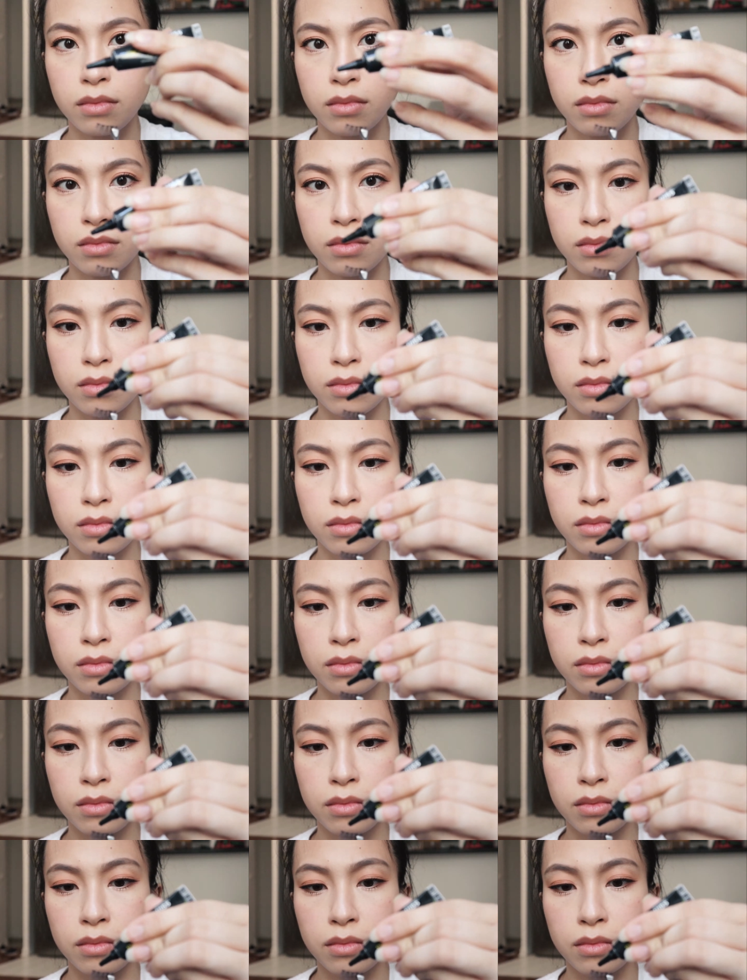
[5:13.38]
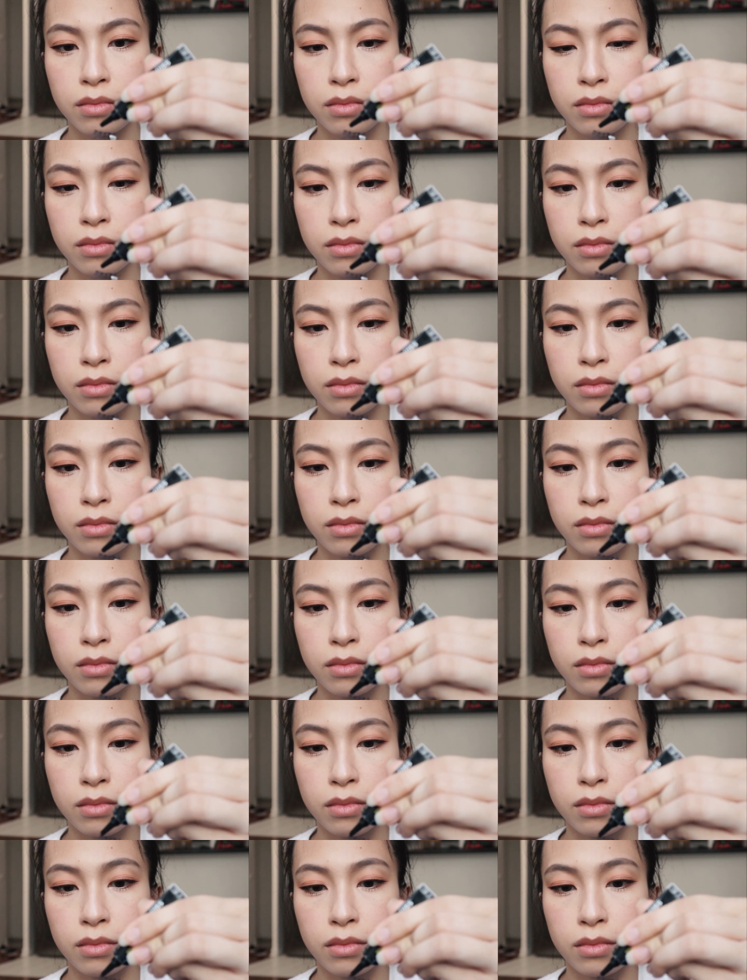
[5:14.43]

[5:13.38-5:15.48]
on the outer corner of your eyes,